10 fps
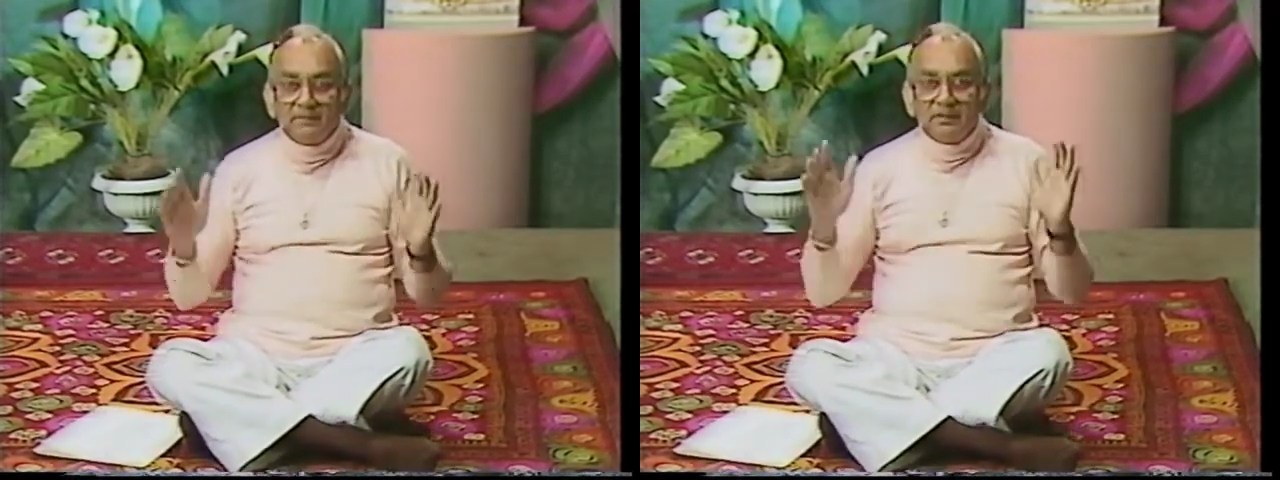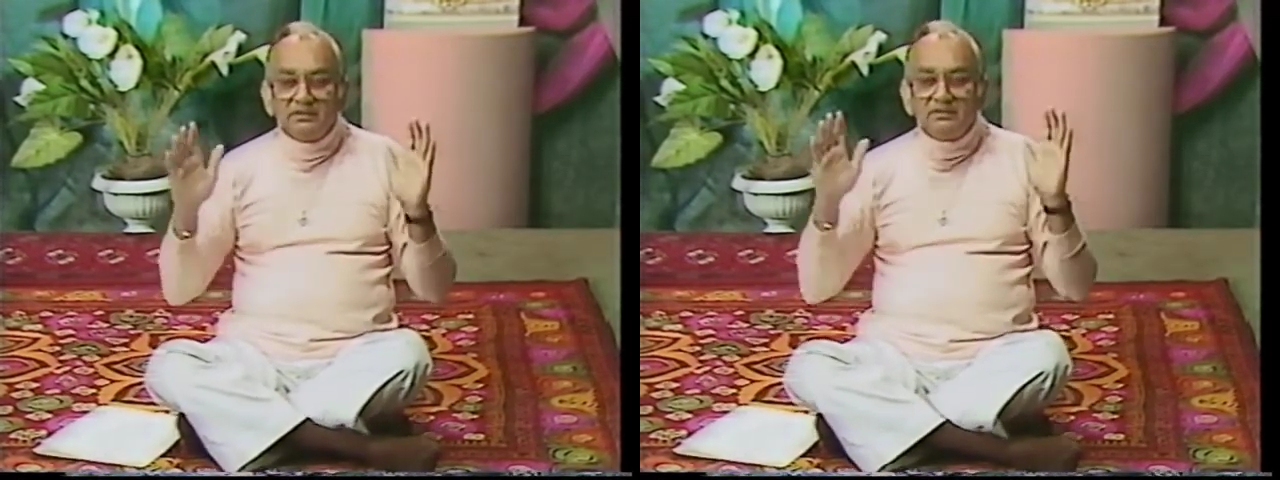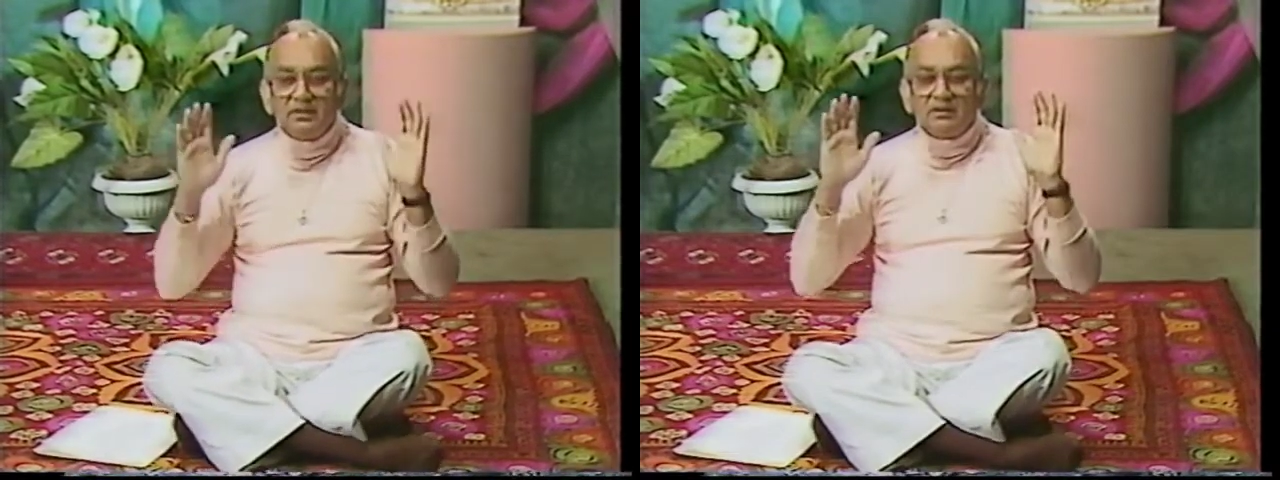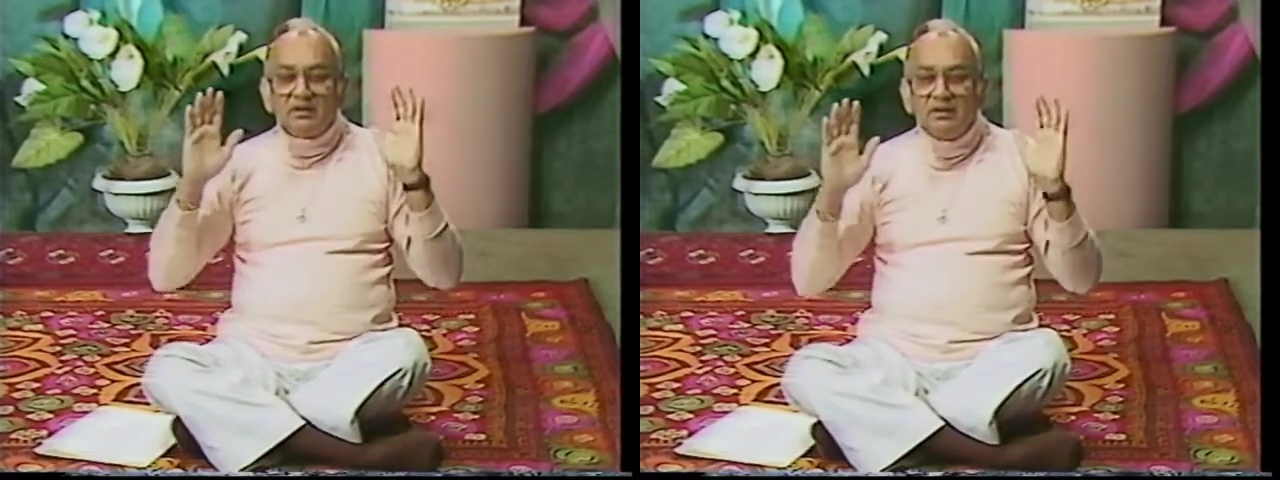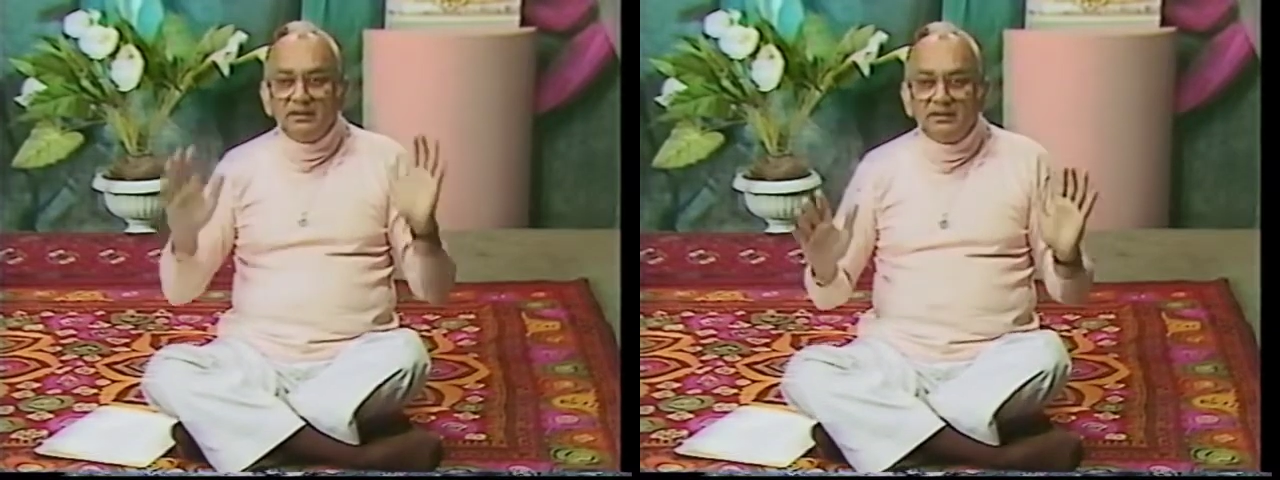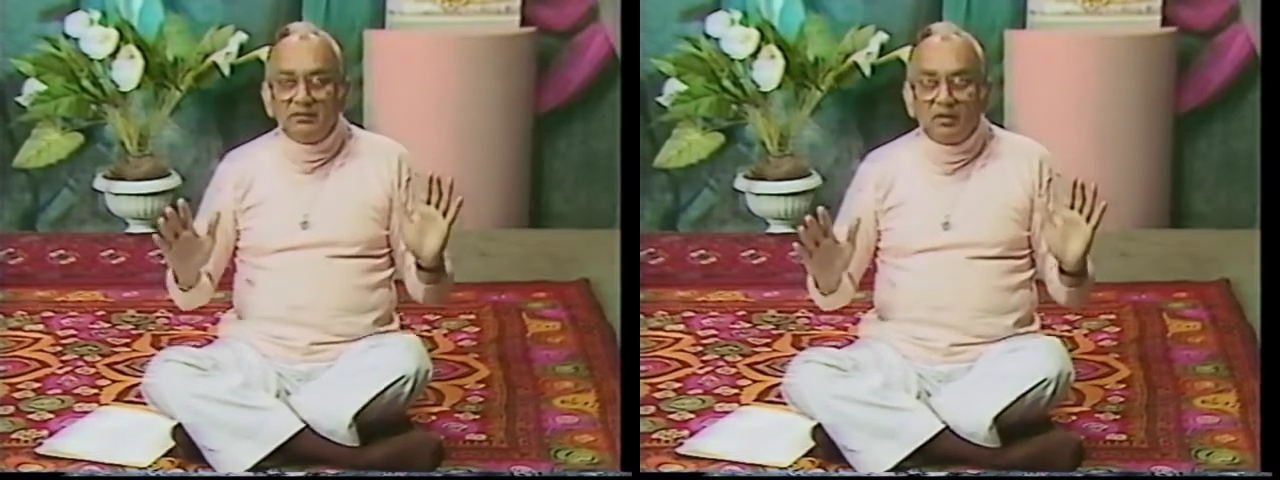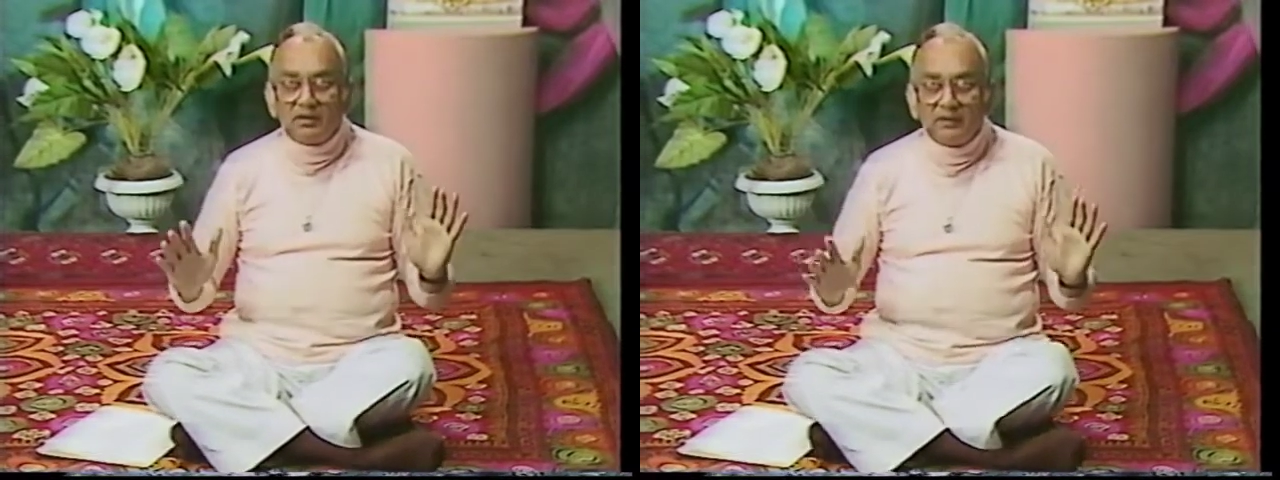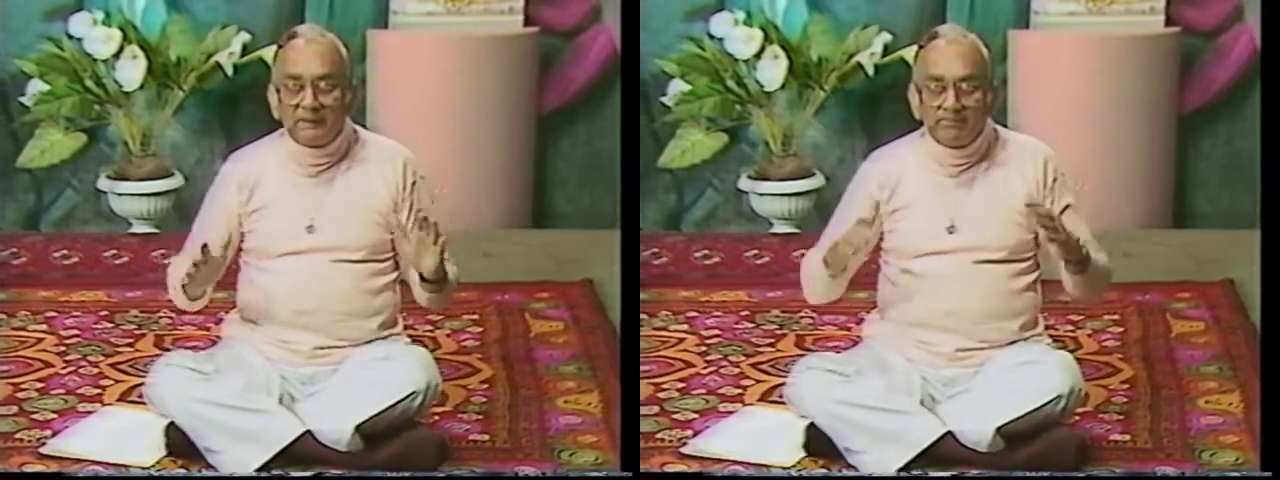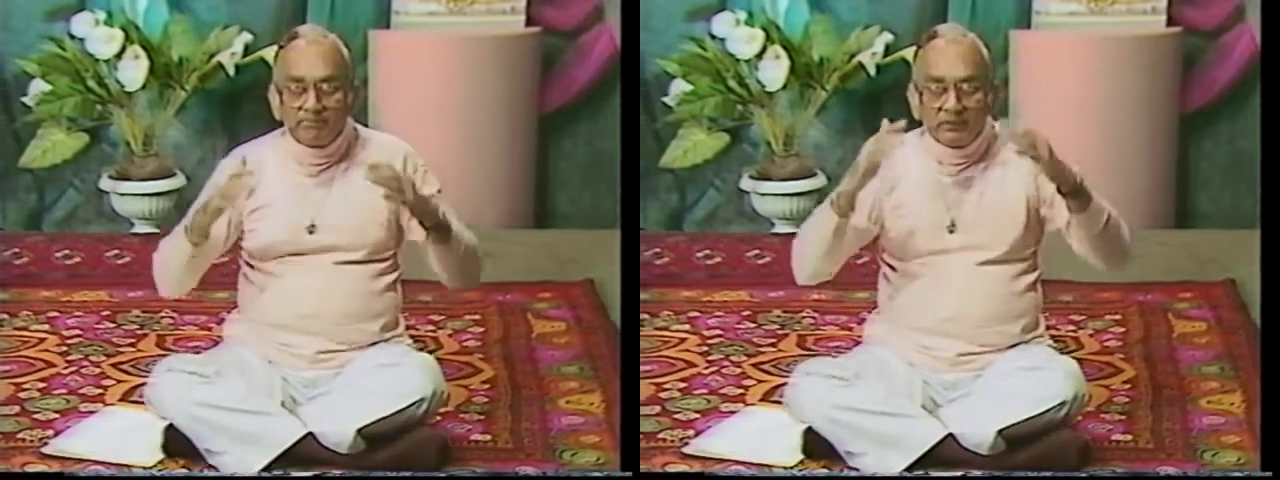is done early in the morning,